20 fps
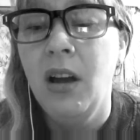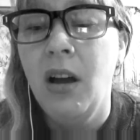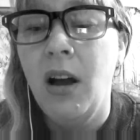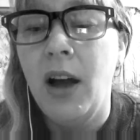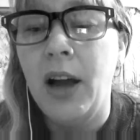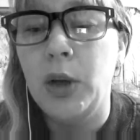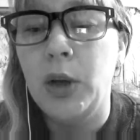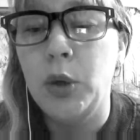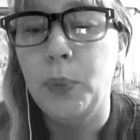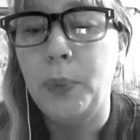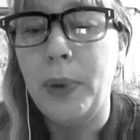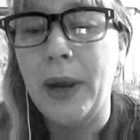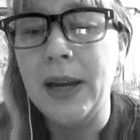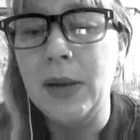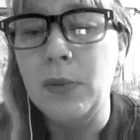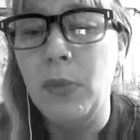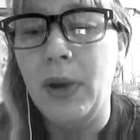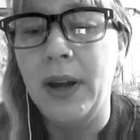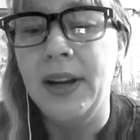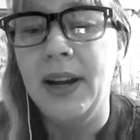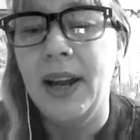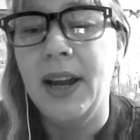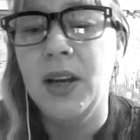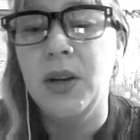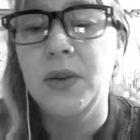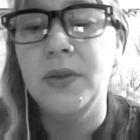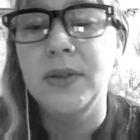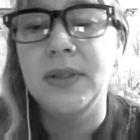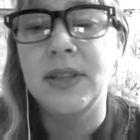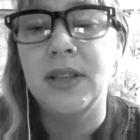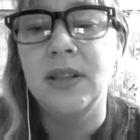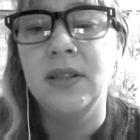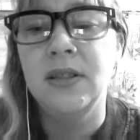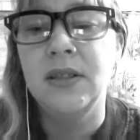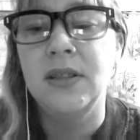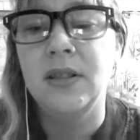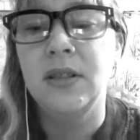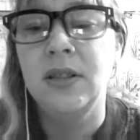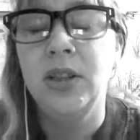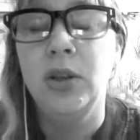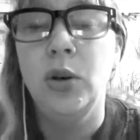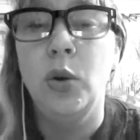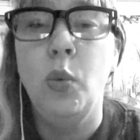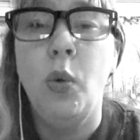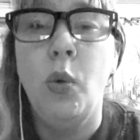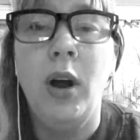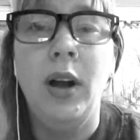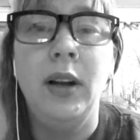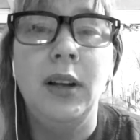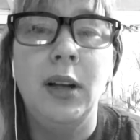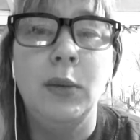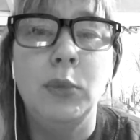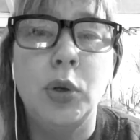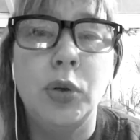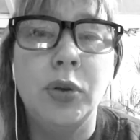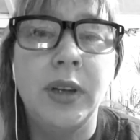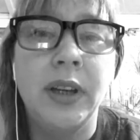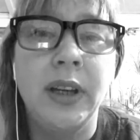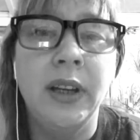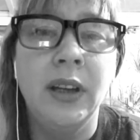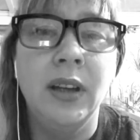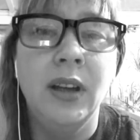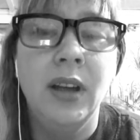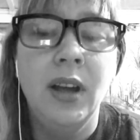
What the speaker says: I could paint my nails, and while I'm cooking